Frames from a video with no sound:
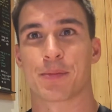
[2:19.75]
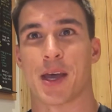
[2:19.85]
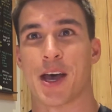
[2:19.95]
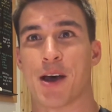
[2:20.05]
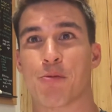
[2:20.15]

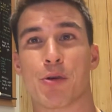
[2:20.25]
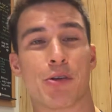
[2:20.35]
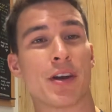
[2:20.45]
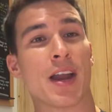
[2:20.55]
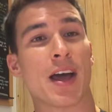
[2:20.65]

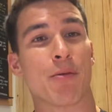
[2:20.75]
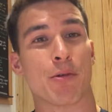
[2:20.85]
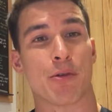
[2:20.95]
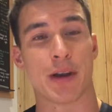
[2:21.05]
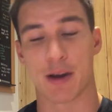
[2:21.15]

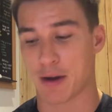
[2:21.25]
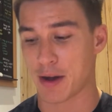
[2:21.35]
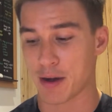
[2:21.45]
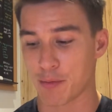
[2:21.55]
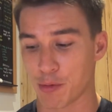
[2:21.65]
We're
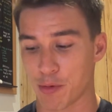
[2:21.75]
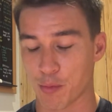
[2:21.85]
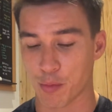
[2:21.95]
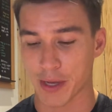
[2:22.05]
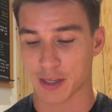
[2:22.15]

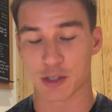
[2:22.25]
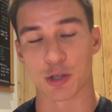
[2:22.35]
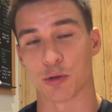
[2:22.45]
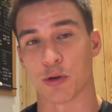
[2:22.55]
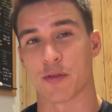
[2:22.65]
in week
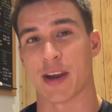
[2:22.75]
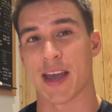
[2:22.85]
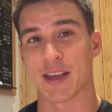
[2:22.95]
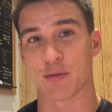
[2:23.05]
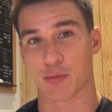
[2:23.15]
2 of an
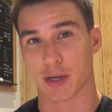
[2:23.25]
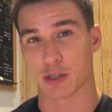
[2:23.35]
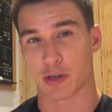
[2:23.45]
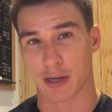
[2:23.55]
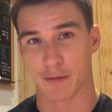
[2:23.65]
8-week
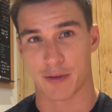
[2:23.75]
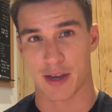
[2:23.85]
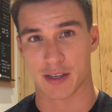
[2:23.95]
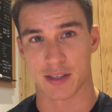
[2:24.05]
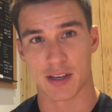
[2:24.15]
training
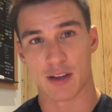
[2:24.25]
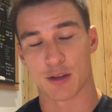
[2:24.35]
phase.